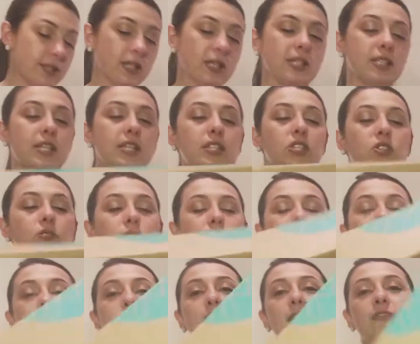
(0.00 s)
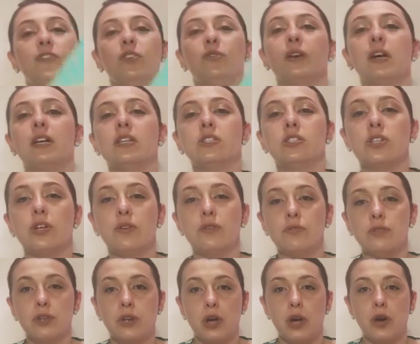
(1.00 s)
so let's get to it. If you guys
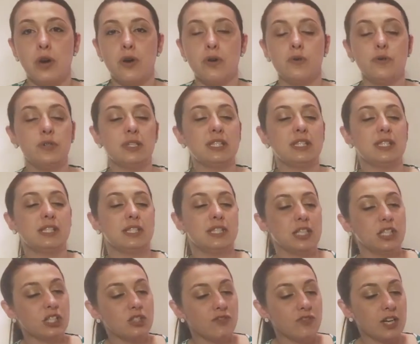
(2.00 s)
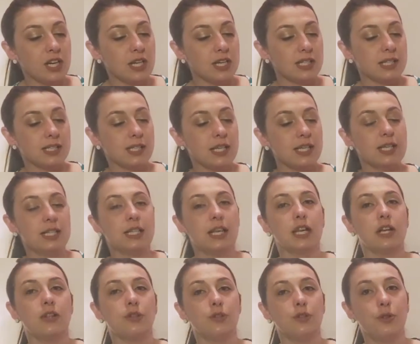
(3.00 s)
don't know, Stitch Fix is a
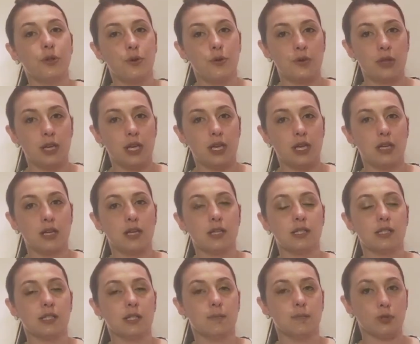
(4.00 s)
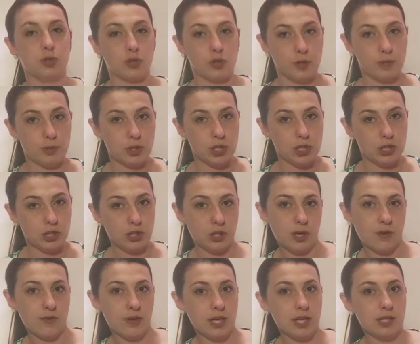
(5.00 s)
clothing subscription
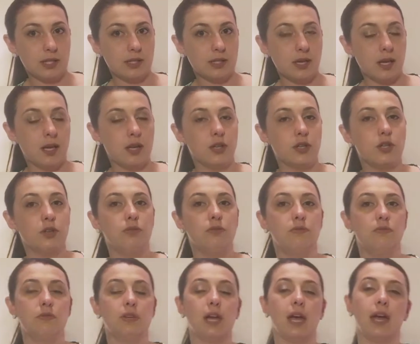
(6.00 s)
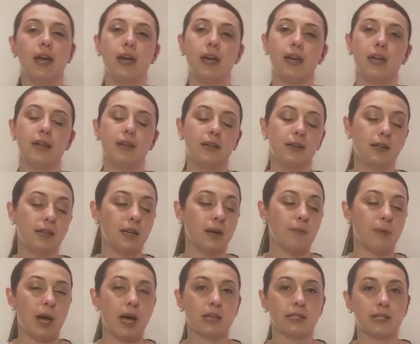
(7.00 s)
service and you can get a
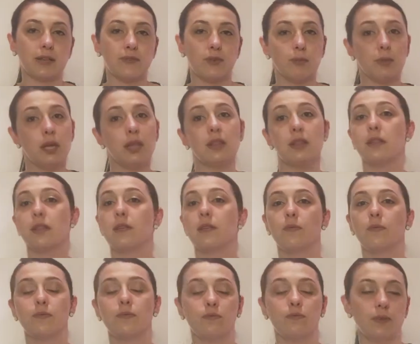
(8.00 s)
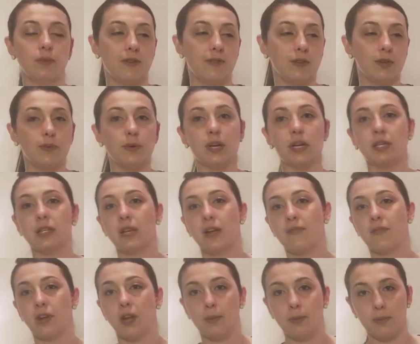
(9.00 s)
box every month, whenever you want,
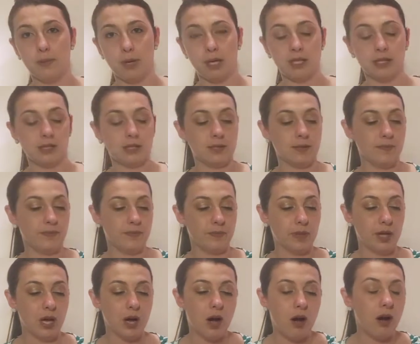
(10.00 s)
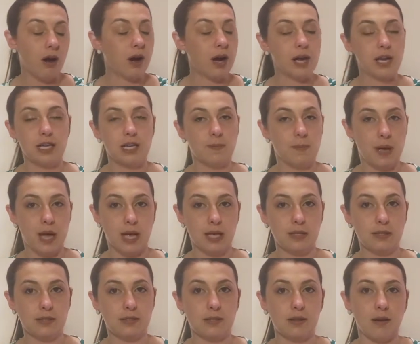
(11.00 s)
every couple months. All kind of
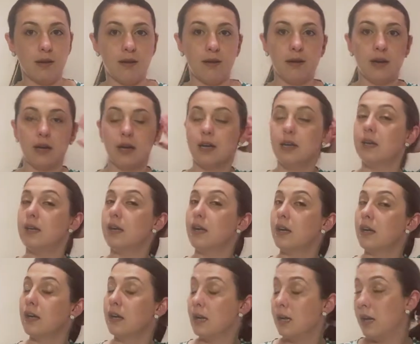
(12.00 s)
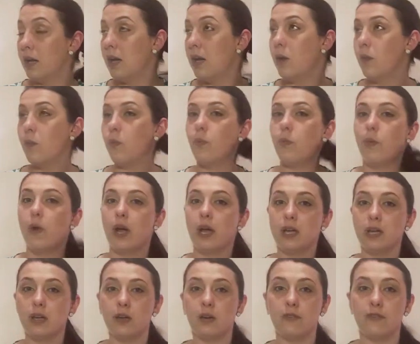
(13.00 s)
depends on
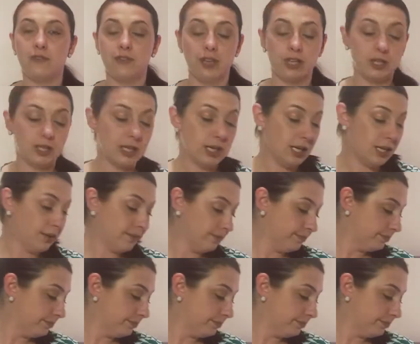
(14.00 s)
what you're feeling.